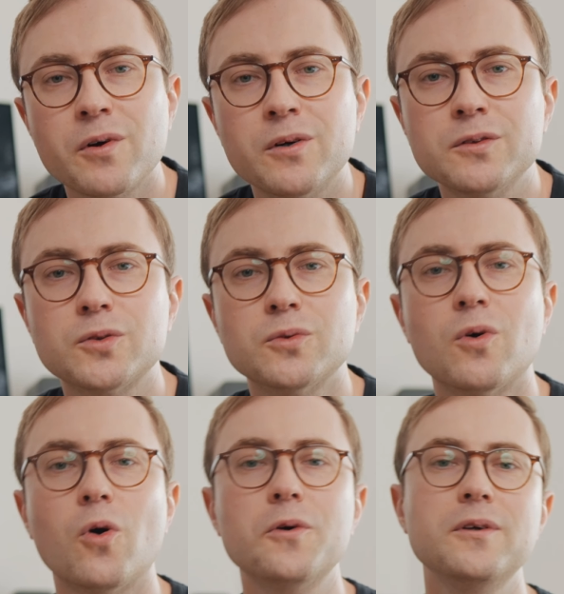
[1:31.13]
on
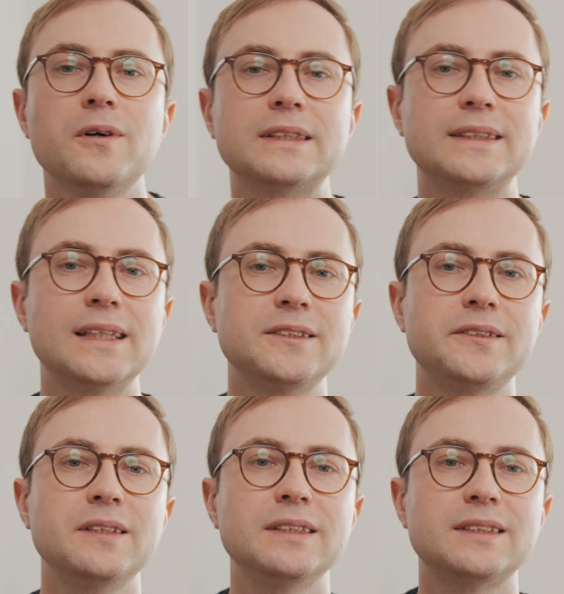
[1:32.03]
to audio
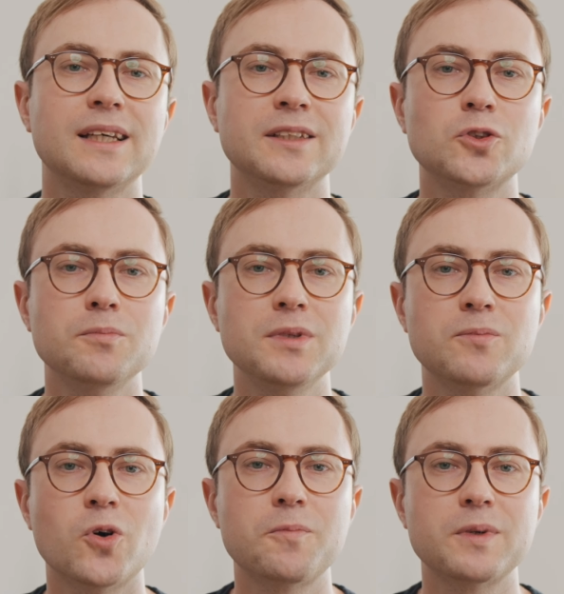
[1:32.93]
accessories, and to be
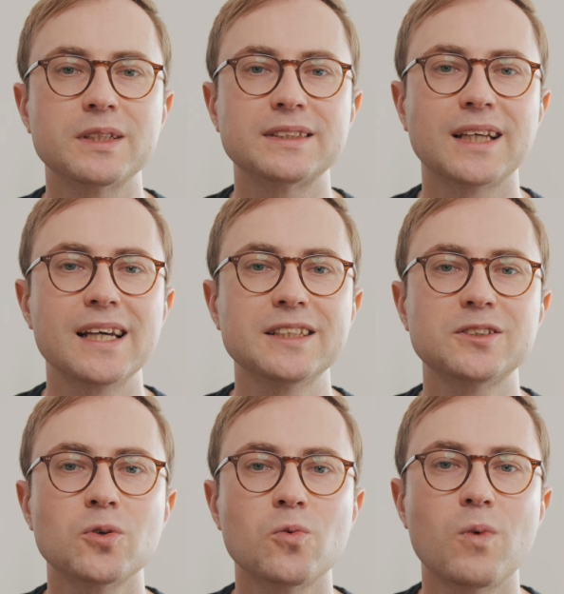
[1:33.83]
more precise,
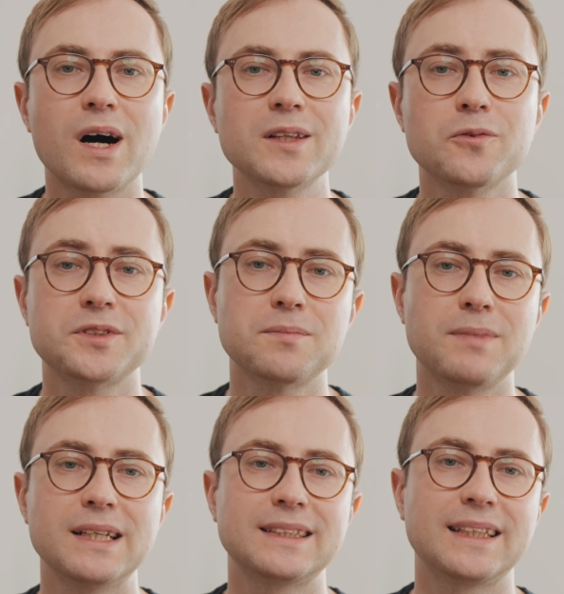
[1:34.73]
to one of the
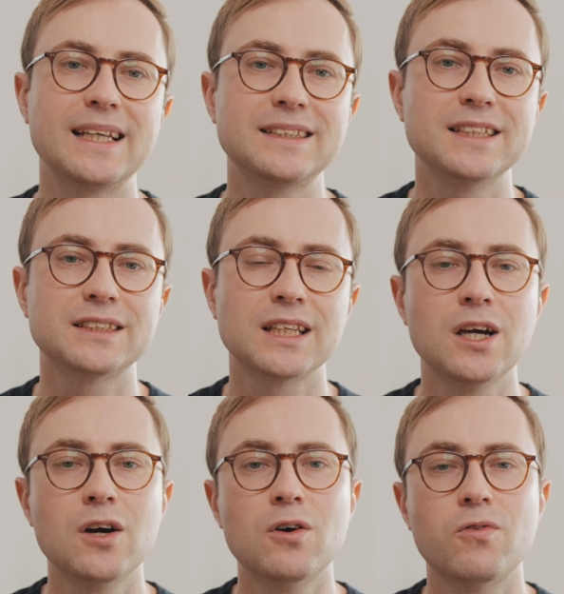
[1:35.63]
best cases
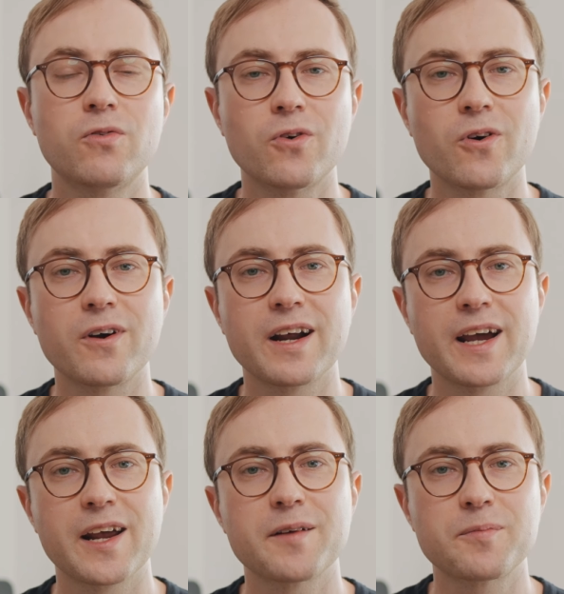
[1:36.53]
for
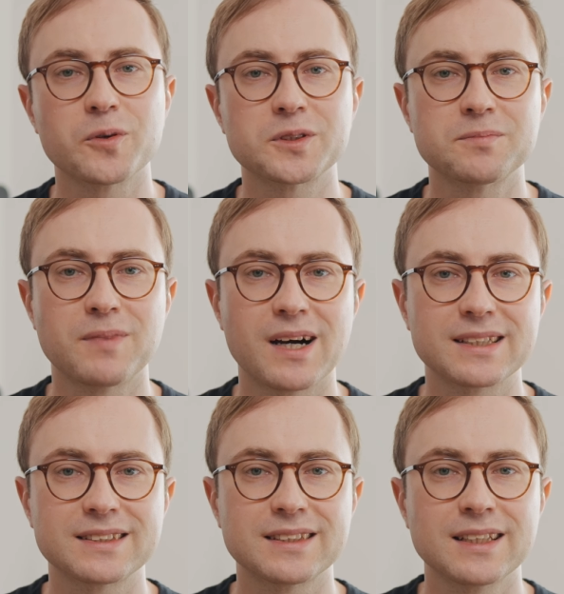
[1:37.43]
AirPods
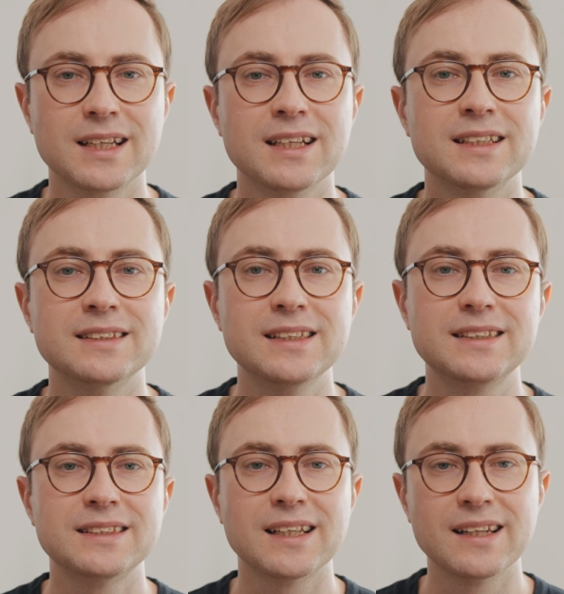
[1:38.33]
Max.
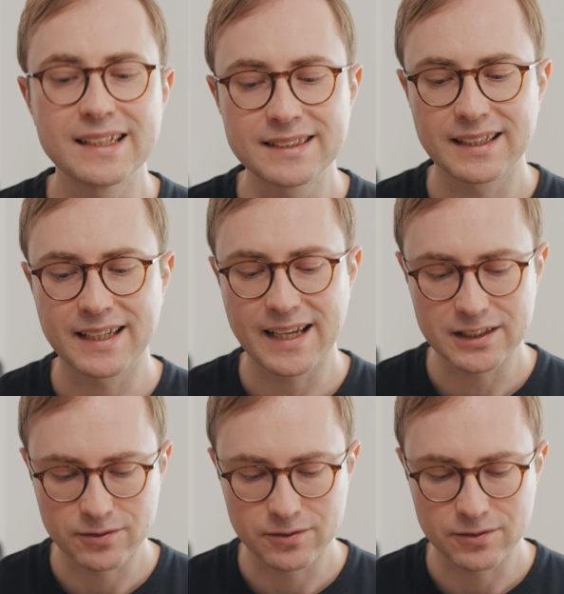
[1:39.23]
This is a leather case